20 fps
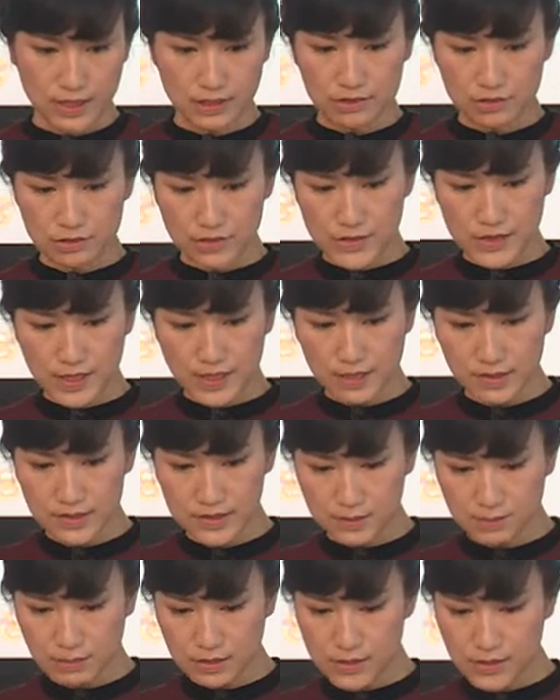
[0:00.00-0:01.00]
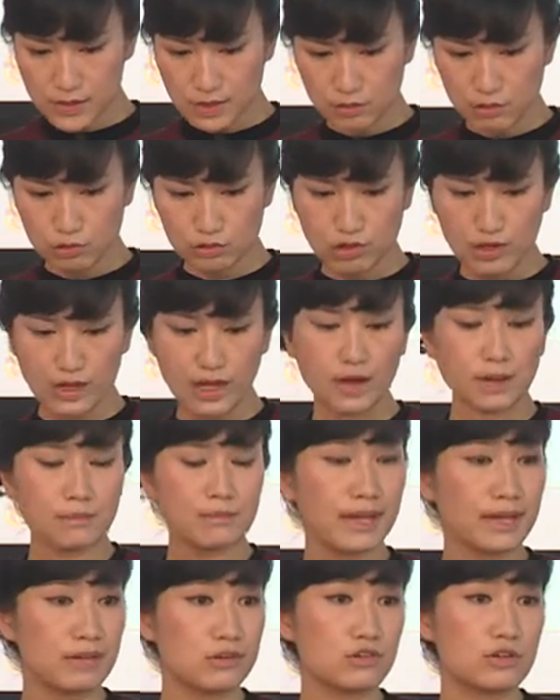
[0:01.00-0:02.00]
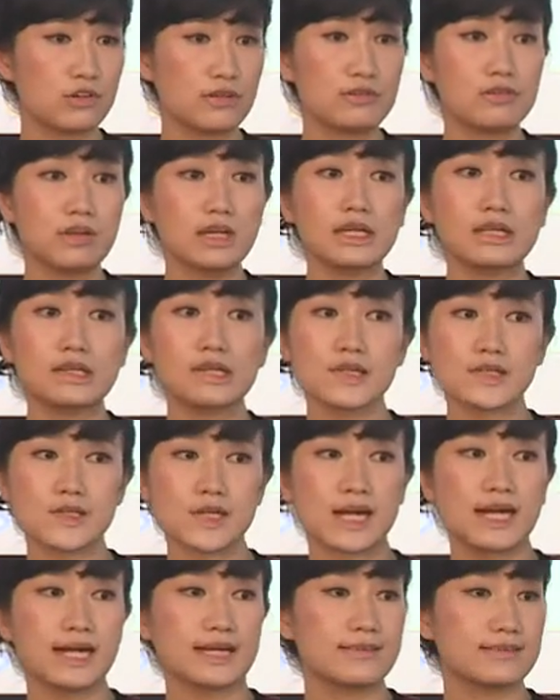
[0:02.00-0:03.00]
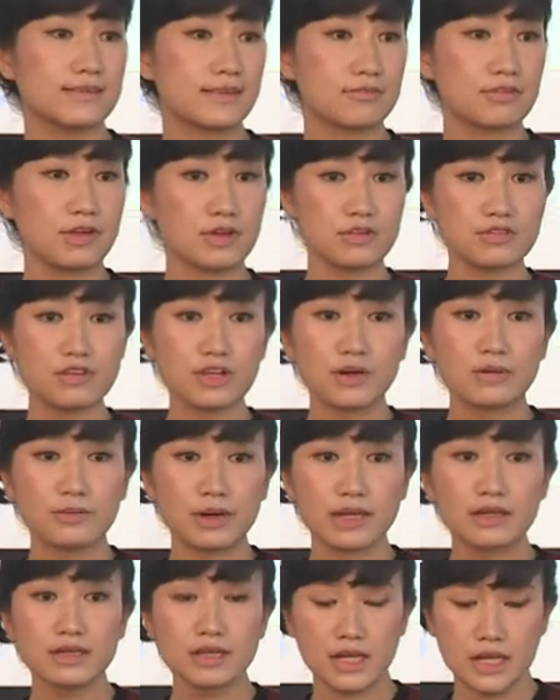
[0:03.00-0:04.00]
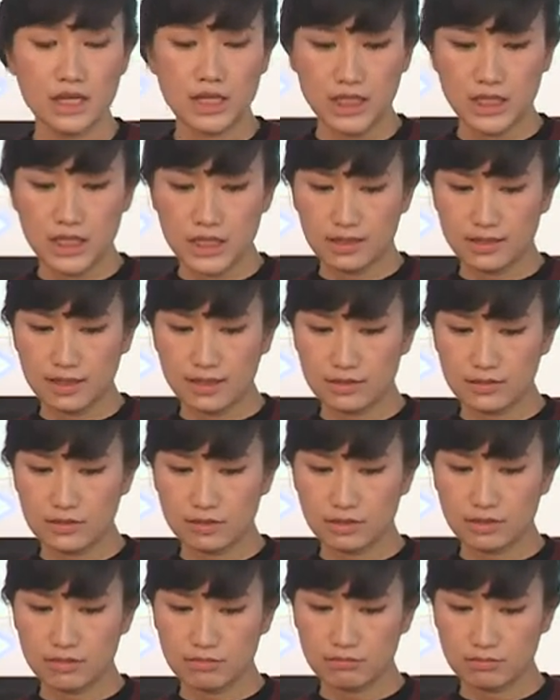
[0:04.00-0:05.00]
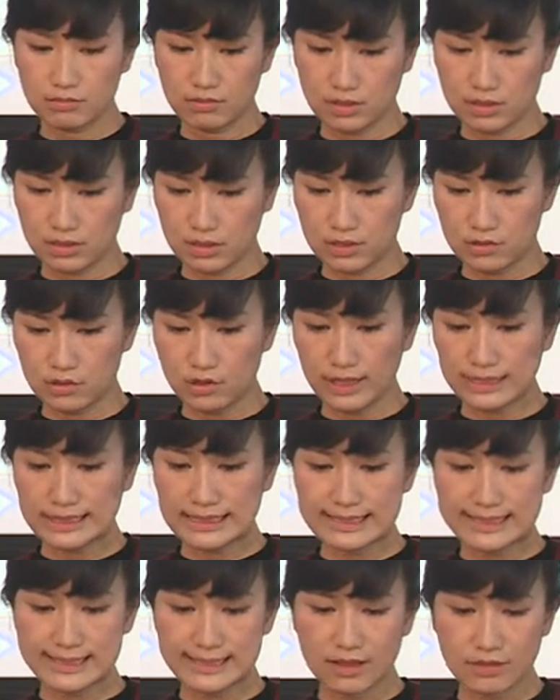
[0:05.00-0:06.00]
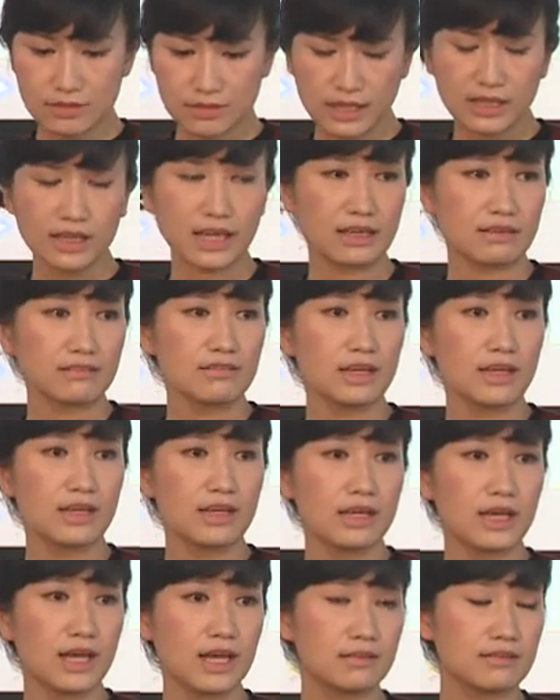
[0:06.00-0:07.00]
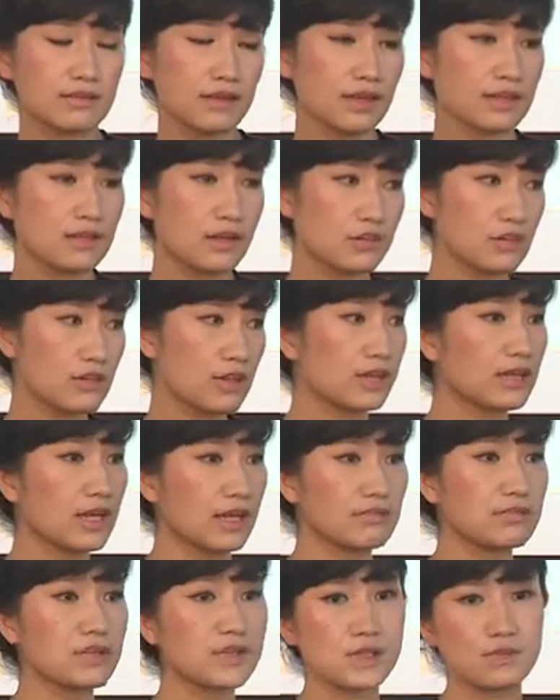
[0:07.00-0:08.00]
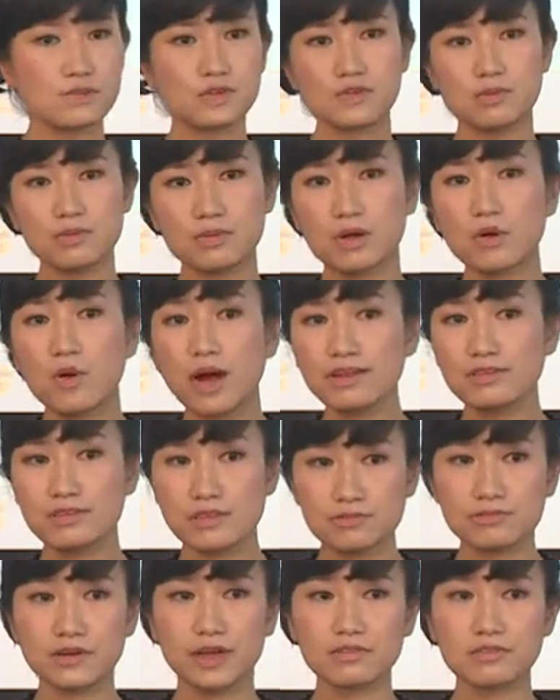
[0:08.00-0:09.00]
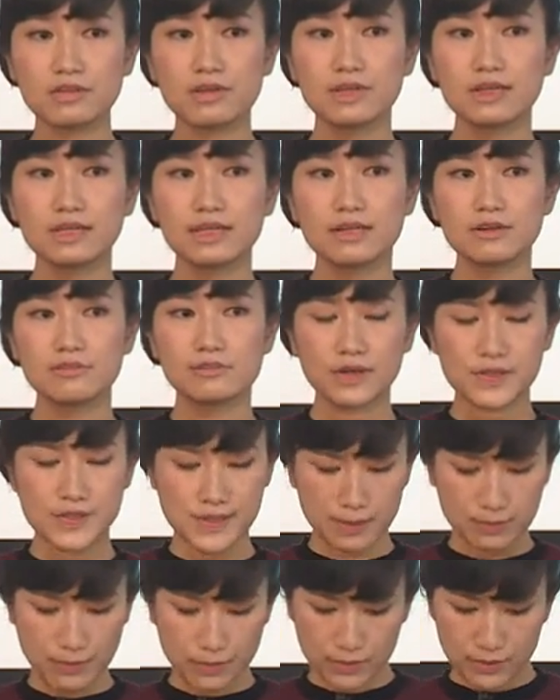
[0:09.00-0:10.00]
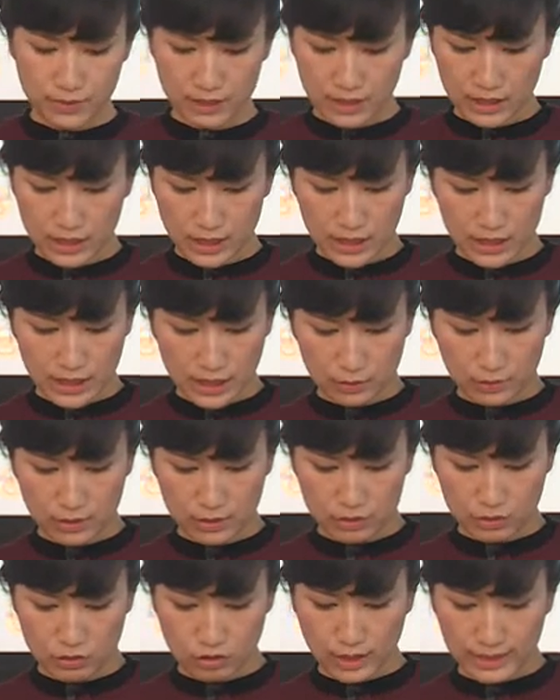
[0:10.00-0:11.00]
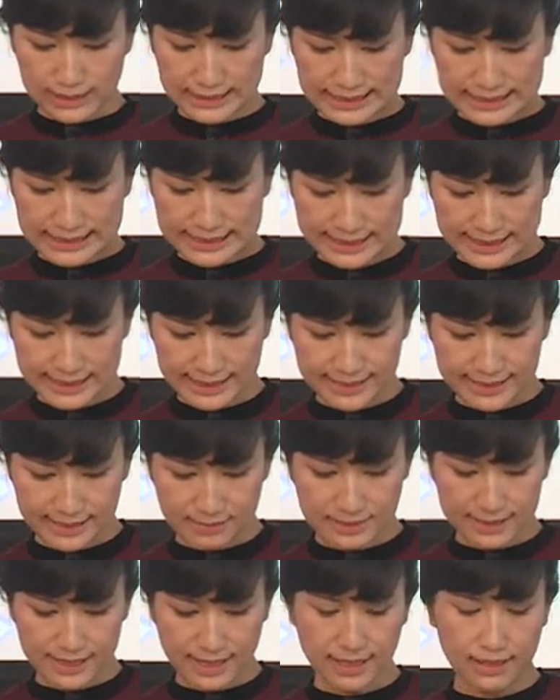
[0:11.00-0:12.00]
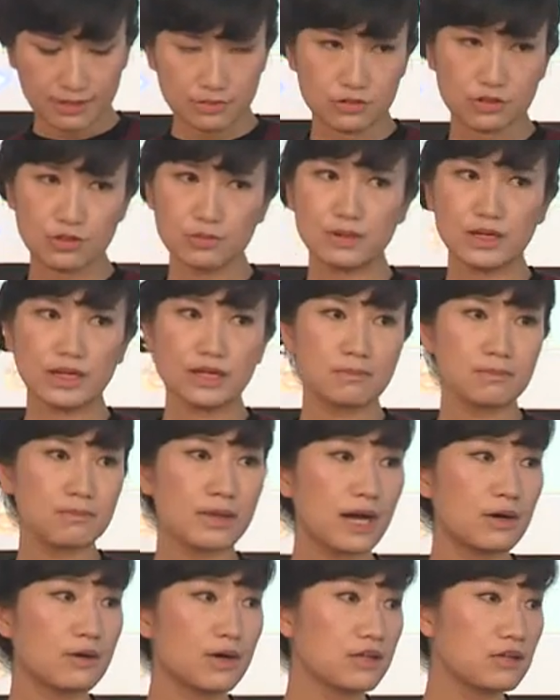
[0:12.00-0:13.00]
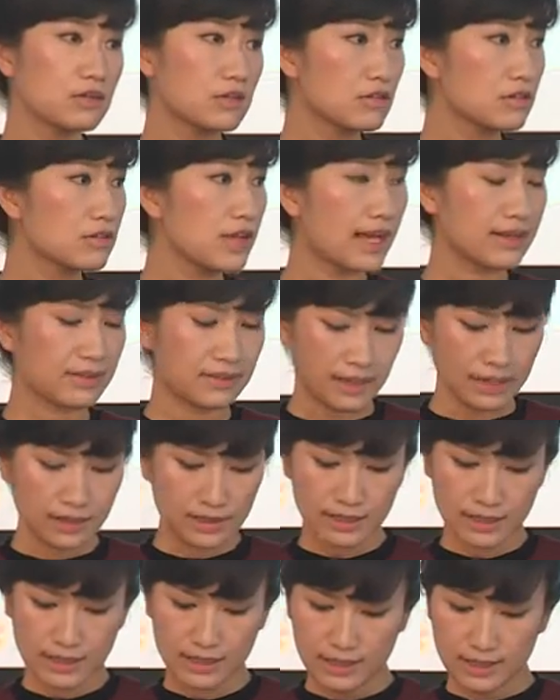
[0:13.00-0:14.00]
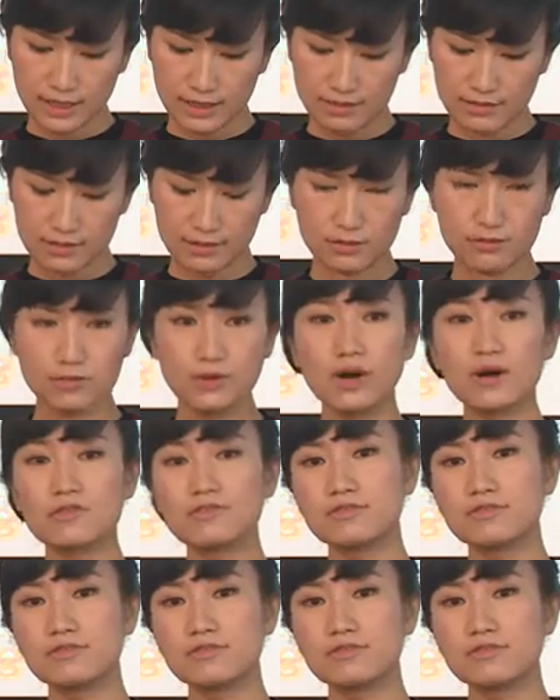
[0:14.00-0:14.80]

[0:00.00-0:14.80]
just as Mr. Zhu Shenhao mentioned in this kind of theory, that the Chinese thinking and the English thinking seems to be quite different. For example, in our Chinese, it seems to be paratactic and full of